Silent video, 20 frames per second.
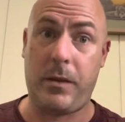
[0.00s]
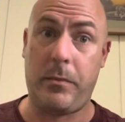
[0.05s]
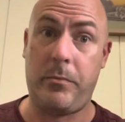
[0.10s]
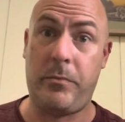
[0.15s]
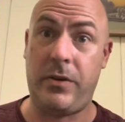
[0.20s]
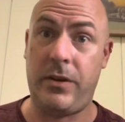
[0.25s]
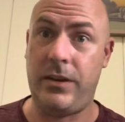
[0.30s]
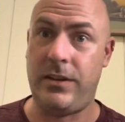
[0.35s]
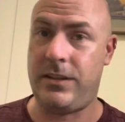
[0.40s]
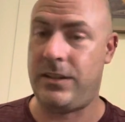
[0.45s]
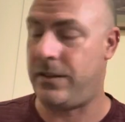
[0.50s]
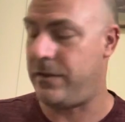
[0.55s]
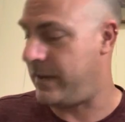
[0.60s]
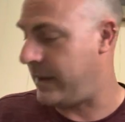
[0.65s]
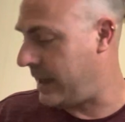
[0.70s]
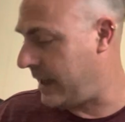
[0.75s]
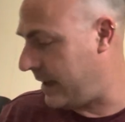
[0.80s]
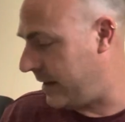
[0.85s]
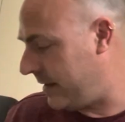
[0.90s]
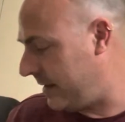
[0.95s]
purchase for
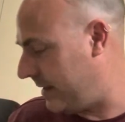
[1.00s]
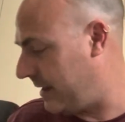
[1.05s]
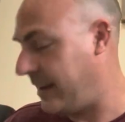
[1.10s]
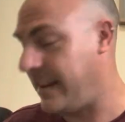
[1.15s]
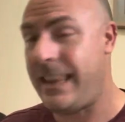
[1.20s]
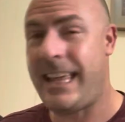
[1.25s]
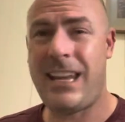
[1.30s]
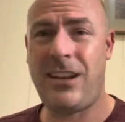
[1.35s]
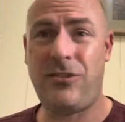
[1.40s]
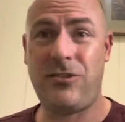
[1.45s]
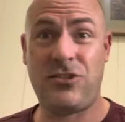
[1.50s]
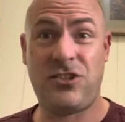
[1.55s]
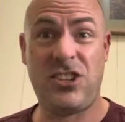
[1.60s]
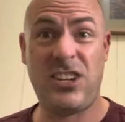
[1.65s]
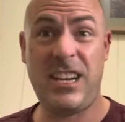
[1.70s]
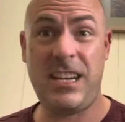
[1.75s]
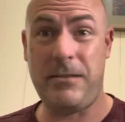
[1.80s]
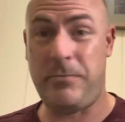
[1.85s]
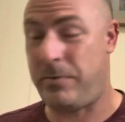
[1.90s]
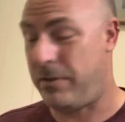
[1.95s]
that. They're not
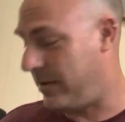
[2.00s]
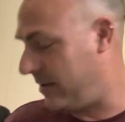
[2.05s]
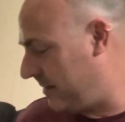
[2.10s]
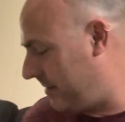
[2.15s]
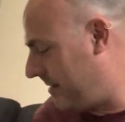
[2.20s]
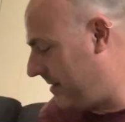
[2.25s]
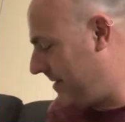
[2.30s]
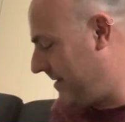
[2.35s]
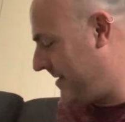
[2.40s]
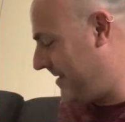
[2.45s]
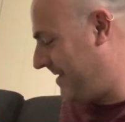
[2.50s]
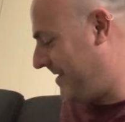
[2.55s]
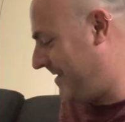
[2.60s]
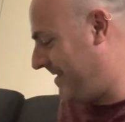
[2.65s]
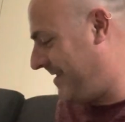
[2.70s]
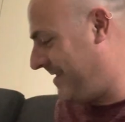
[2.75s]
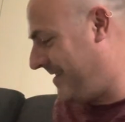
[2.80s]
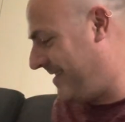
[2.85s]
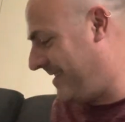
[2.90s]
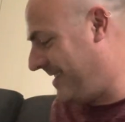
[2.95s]
cheap.
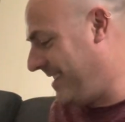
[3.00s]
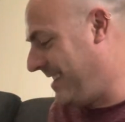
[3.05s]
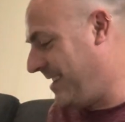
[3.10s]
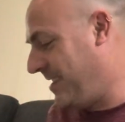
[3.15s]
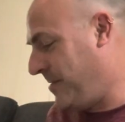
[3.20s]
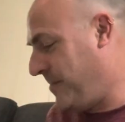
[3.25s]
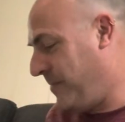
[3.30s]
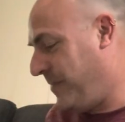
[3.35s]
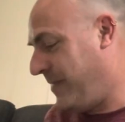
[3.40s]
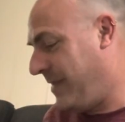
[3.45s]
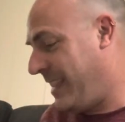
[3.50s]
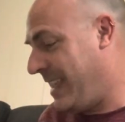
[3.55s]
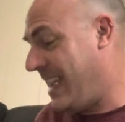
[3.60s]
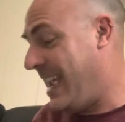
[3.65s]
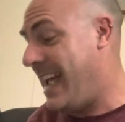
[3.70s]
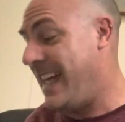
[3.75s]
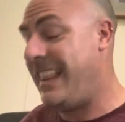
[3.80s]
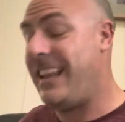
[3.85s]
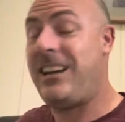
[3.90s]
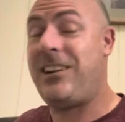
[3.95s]

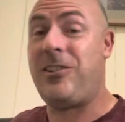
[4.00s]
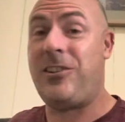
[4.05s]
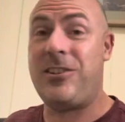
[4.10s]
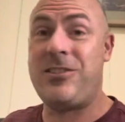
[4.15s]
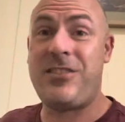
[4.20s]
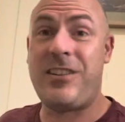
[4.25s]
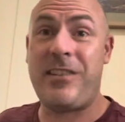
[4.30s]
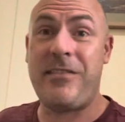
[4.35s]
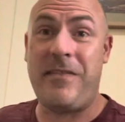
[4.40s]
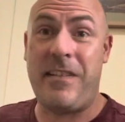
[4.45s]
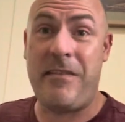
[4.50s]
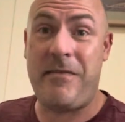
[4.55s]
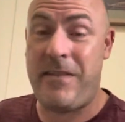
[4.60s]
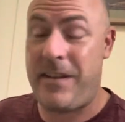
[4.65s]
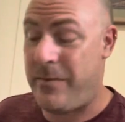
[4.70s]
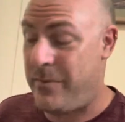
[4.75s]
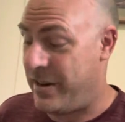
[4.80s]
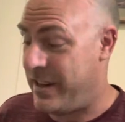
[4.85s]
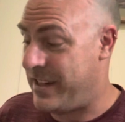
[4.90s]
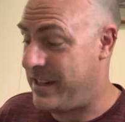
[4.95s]
And then I've got to try and find
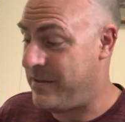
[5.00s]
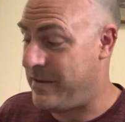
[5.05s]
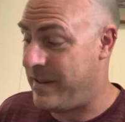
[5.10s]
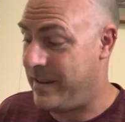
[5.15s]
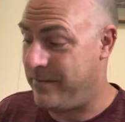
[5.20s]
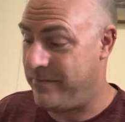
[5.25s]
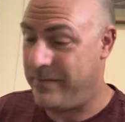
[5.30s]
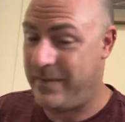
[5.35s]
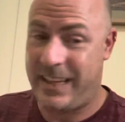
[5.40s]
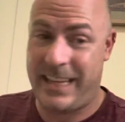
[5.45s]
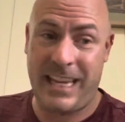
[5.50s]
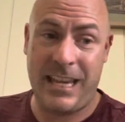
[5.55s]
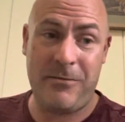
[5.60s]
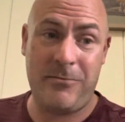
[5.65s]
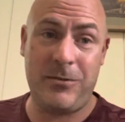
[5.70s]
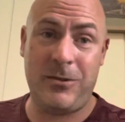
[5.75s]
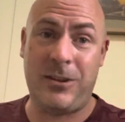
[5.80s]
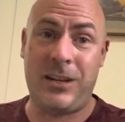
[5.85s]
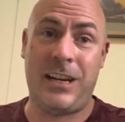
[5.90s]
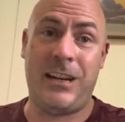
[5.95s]
fabric as well. I keep
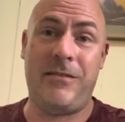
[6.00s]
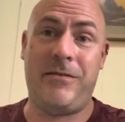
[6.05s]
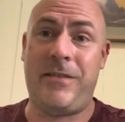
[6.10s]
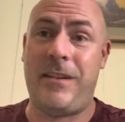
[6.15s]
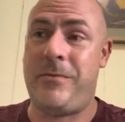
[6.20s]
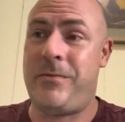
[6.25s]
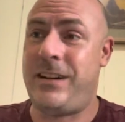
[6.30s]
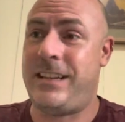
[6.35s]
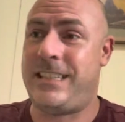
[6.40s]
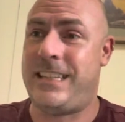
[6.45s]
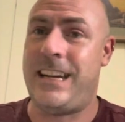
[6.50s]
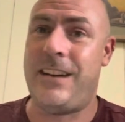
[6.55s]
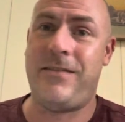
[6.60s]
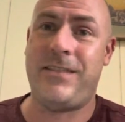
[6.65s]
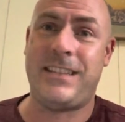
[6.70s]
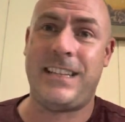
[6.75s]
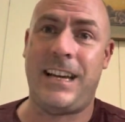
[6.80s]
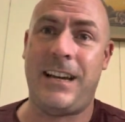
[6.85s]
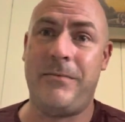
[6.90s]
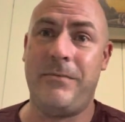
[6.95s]
looking at fabrics and every
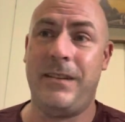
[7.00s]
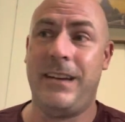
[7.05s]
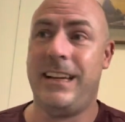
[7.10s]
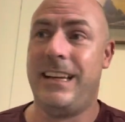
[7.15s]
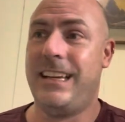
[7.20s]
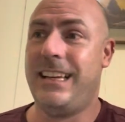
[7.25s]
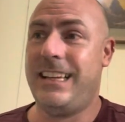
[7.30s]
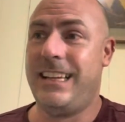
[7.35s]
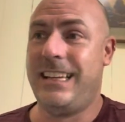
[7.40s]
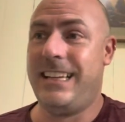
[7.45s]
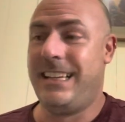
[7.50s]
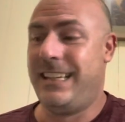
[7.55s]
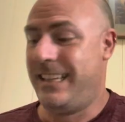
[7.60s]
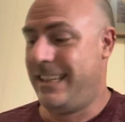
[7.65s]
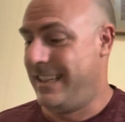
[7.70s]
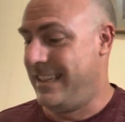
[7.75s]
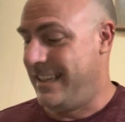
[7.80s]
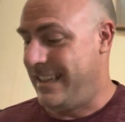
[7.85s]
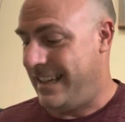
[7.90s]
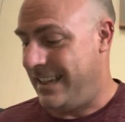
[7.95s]
time
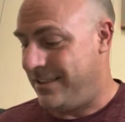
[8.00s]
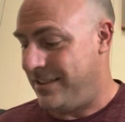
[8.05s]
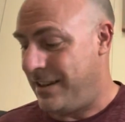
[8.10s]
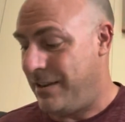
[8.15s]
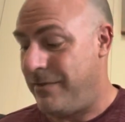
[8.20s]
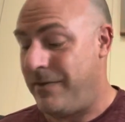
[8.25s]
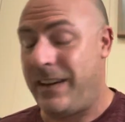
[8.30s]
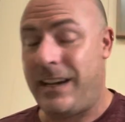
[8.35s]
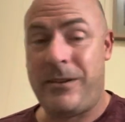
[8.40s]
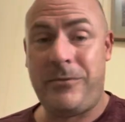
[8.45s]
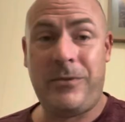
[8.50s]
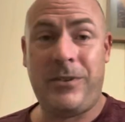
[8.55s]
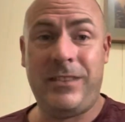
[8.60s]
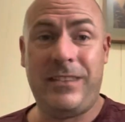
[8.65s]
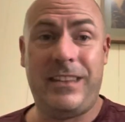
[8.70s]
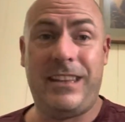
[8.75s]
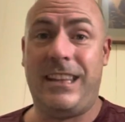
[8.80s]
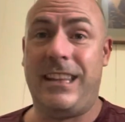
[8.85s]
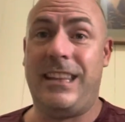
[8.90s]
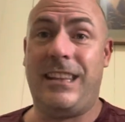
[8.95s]
I try and find one,
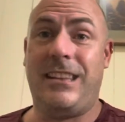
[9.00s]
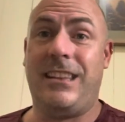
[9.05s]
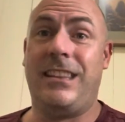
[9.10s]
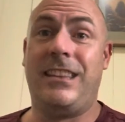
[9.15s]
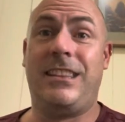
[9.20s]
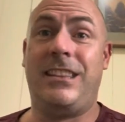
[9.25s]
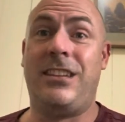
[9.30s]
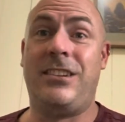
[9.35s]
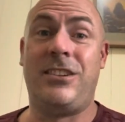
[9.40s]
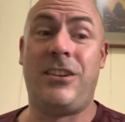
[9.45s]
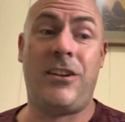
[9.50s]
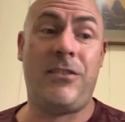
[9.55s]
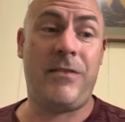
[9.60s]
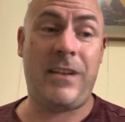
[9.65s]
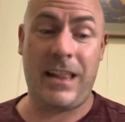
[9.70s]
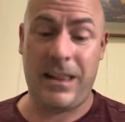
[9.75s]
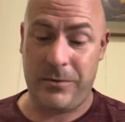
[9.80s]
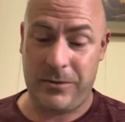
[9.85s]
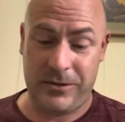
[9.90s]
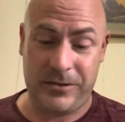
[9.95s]
they're not
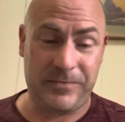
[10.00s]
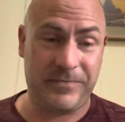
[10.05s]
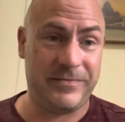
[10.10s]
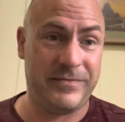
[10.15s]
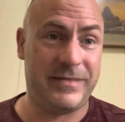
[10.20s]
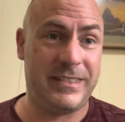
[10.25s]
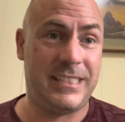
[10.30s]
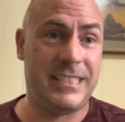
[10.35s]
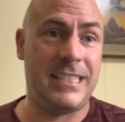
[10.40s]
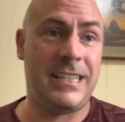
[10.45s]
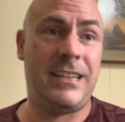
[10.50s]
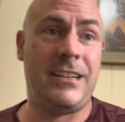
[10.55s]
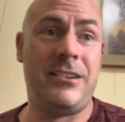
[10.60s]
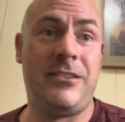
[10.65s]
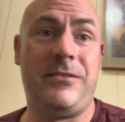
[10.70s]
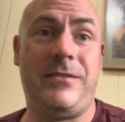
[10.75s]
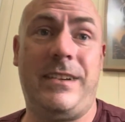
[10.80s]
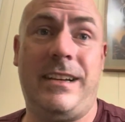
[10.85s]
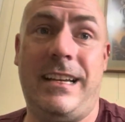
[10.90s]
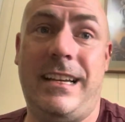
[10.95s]
available. So
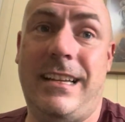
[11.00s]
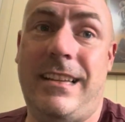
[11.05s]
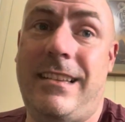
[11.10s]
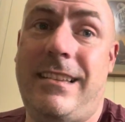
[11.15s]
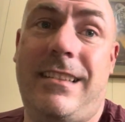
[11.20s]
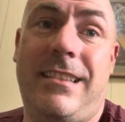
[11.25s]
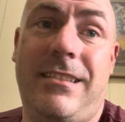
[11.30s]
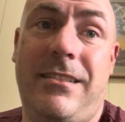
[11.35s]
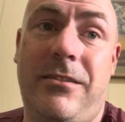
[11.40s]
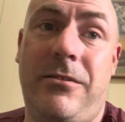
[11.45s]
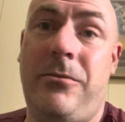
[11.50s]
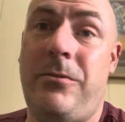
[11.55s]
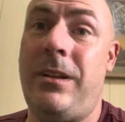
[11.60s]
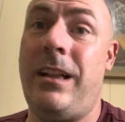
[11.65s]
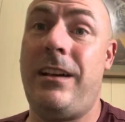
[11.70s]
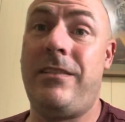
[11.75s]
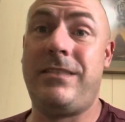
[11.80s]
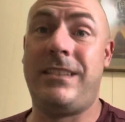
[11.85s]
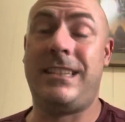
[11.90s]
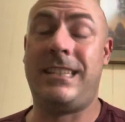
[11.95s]
we'll
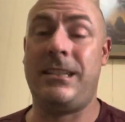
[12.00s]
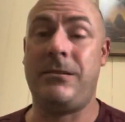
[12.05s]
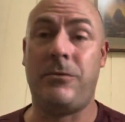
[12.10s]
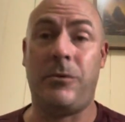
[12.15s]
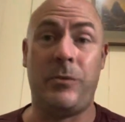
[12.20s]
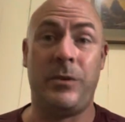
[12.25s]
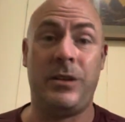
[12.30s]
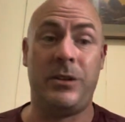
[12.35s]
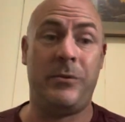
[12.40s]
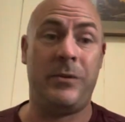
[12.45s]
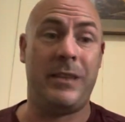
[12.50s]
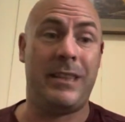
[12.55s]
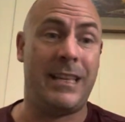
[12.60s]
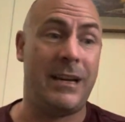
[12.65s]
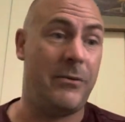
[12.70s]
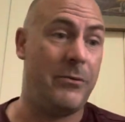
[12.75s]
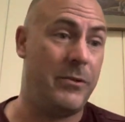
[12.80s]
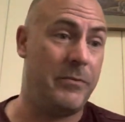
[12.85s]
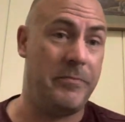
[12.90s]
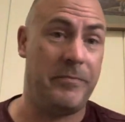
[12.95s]
have to see what we do with
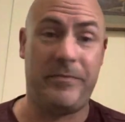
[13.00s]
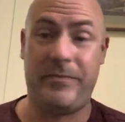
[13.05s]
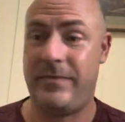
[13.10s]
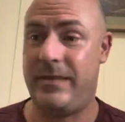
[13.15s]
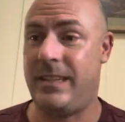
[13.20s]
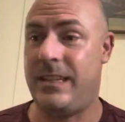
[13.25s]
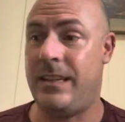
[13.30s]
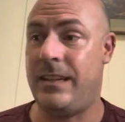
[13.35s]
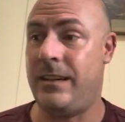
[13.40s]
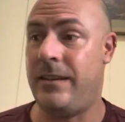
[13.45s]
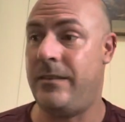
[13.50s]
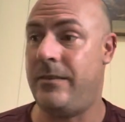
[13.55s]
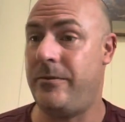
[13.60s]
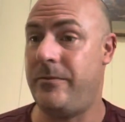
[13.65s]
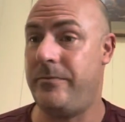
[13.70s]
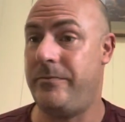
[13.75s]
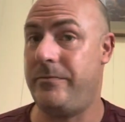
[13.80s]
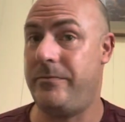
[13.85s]
that one. So